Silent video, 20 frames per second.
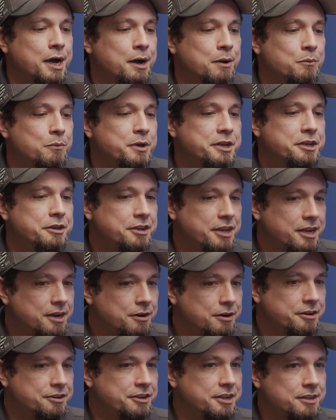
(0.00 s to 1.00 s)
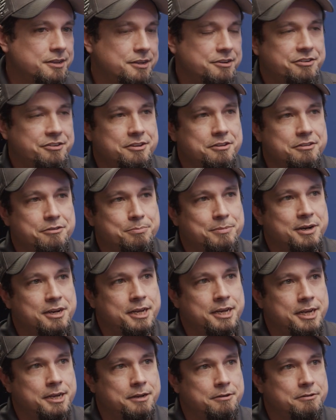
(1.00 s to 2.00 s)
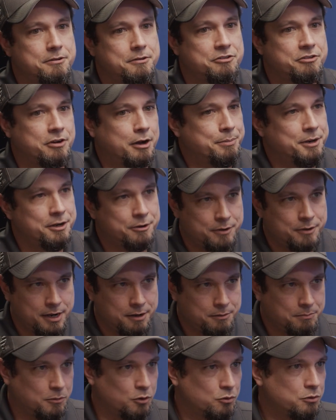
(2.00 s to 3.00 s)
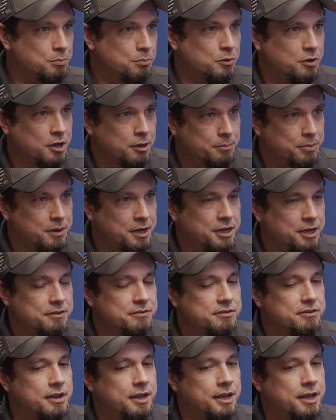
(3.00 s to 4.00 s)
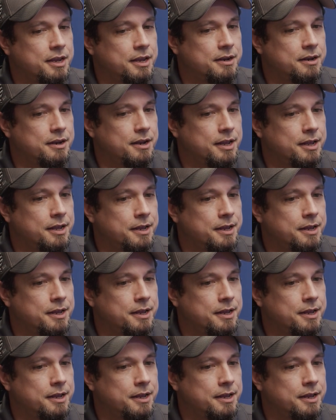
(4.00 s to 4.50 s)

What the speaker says: we did our diligence by shopping around multiple companies and